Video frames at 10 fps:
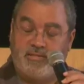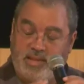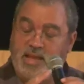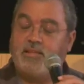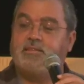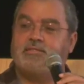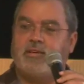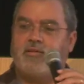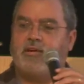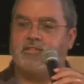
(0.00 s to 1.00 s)
deadly
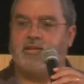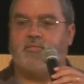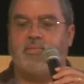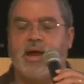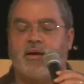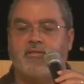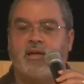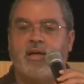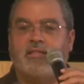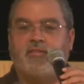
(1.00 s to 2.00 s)
serious about
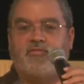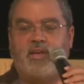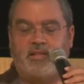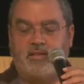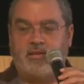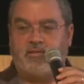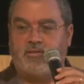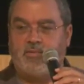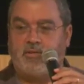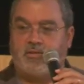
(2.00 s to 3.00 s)
defending their
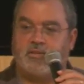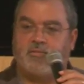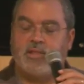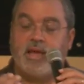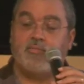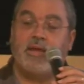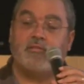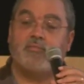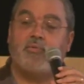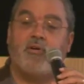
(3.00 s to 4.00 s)
community, the Black
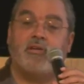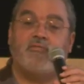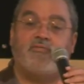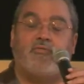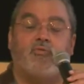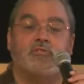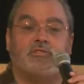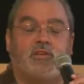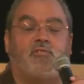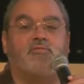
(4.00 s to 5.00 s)
Panther Party for
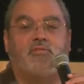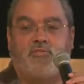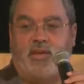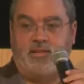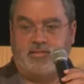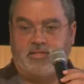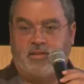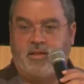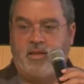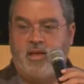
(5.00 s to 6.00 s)
Self Defense,
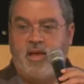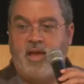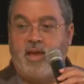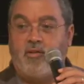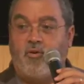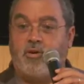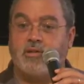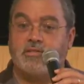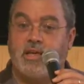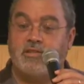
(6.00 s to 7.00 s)
an
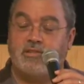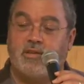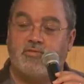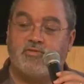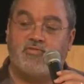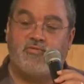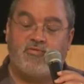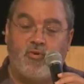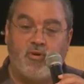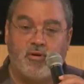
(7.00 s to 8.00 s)
organization that was
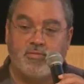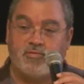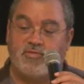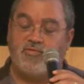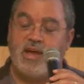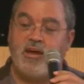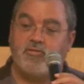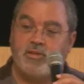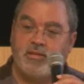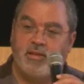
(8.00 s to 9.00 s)
formed, that was
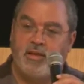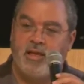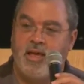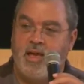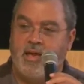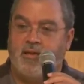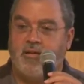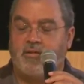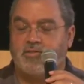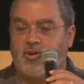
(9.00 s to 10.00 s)
founded in
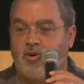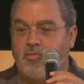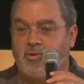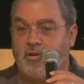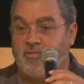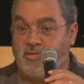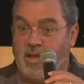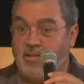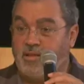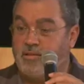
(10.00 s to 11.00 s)
October of
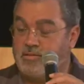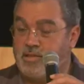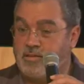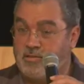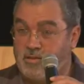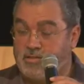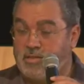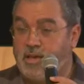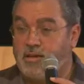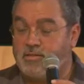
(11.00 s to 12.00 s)

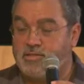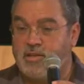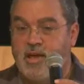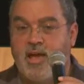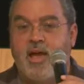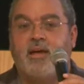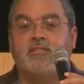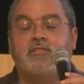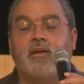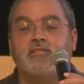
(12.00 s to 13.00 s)
1966,
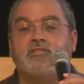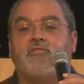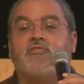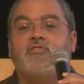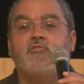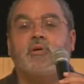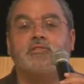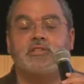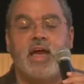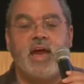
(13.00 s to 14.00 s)
just a few
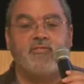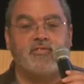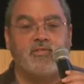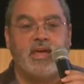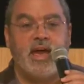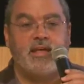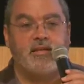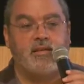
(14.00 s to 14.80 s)
months after that